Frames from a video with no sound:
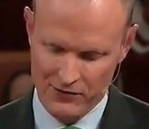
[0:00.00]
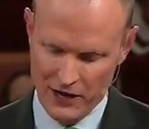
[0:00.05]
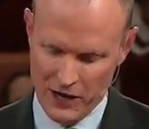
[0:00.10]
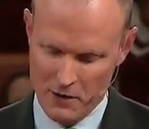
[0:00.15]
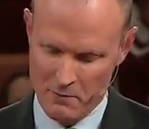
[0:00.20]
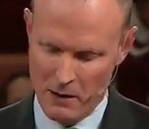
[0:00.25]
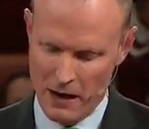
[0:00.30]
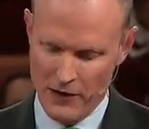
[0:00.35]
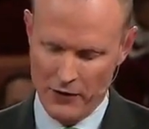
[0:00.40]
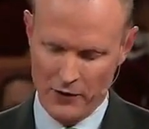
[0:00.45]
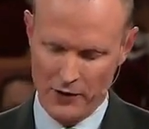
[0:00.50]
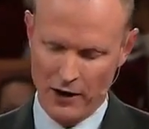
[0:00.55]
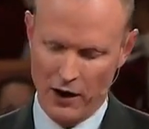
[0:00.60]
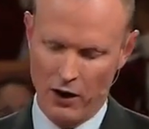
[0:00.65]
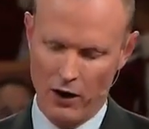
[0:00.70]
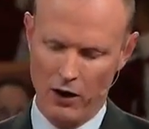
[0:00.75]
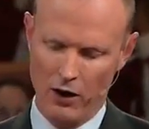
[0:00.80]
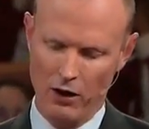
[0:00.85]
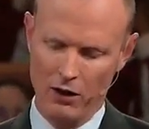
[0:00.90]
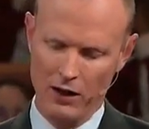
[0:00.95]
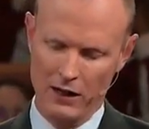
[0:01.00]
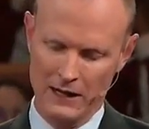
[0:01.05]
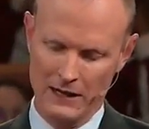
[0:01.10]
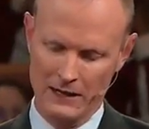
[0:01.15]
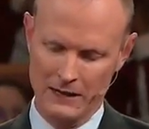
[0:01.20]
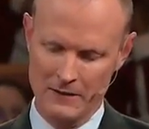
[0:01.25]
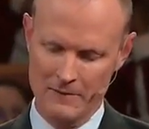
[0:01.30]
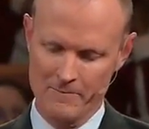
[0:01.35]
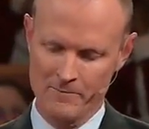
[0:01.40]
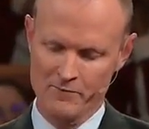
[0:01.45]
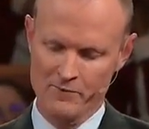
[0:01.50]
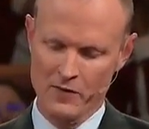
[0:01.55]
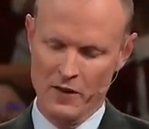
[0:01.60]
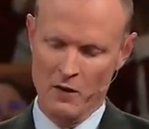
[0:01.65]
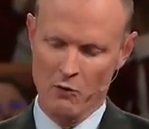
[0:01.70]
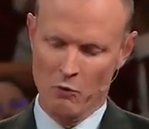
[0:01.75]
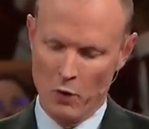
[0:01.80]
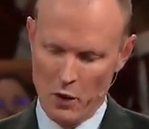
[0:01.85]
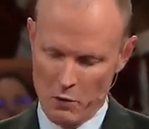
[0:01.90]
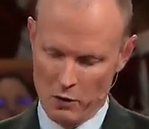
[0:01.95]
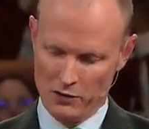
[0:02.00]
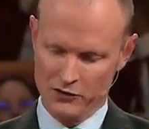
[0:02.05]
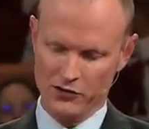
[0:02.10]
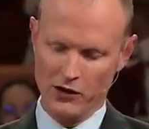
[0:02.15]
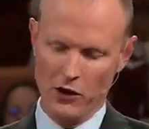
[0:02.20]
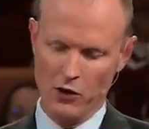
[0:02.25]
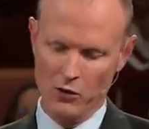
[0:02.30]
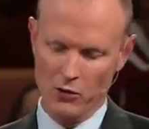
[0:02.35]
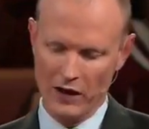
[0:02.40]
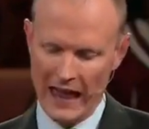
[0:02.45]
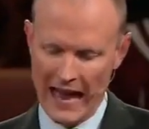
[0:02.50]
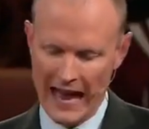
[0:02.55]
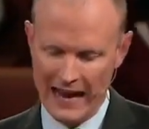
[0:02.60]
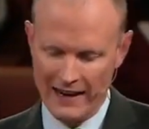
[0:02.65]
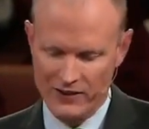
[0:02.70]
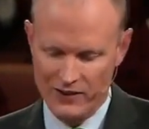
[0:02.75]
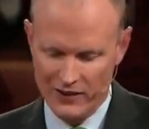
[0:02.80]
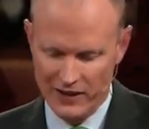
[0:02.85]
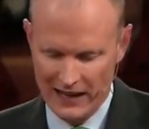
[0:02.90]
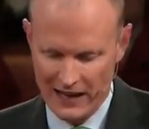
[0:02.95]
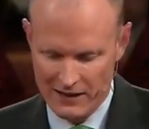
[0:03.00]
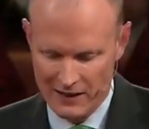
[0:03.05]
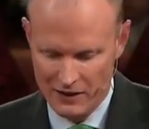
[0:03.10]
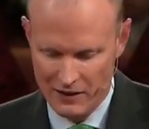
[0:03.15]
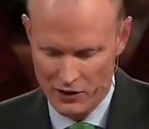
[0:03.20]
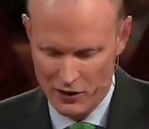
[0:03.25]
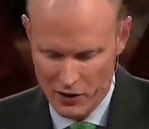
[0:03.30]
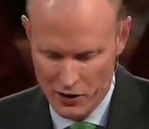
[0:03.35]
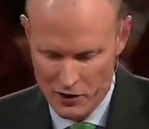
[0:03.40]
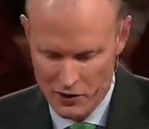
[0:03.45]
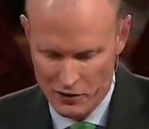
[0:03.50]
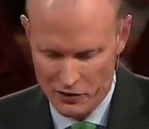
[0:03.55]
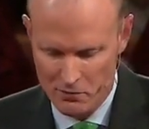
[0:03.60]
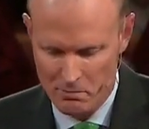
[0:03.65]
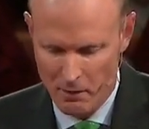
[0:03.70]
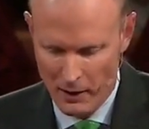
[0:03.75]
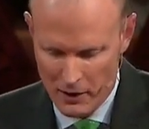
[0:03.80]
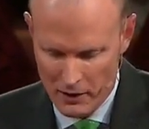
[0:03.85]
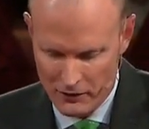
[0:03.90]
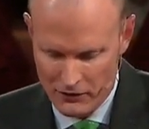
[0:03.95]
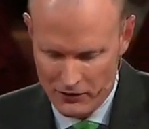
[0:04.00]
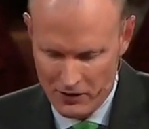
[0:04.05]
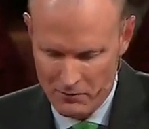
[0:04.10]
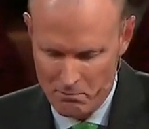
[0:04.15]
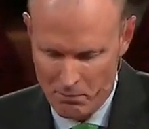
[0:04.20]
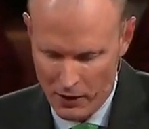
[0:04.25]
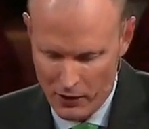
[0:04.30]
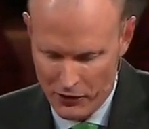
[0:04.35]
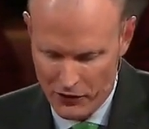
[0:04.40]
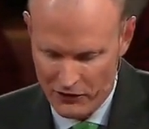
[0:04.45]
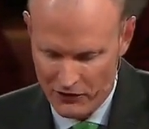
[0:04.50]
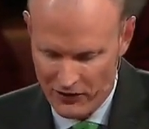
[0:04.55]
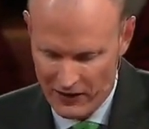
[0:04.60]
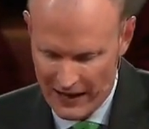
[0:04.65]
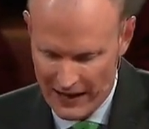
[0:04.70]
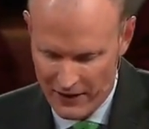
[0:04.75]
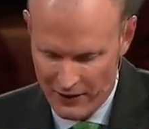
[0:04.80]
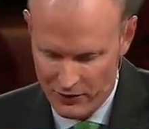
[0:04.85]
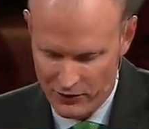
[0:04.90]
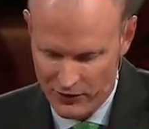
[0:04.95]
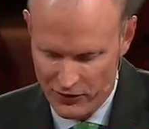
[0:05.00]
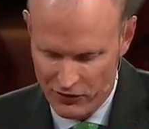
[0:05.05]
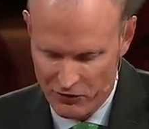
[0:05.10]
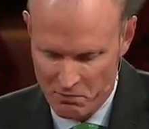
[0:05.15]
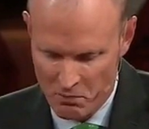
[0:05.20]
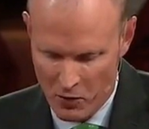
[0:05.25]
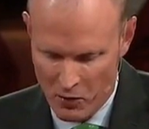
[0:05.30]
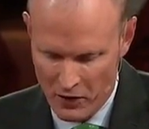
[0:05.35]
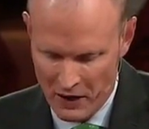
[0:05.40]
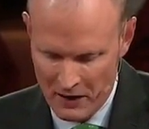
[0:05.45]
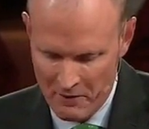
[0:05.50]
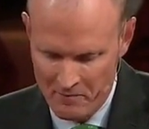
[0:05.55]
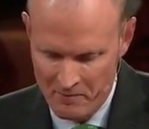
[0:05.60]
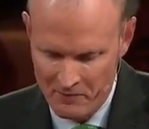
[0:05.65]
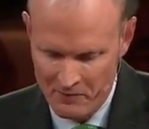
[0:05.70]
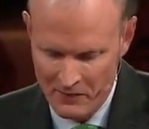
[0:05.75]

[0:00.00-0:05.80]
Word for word: "Dear mother and all, we were so glad to get yours, Bert's and Bertha's letters this morning,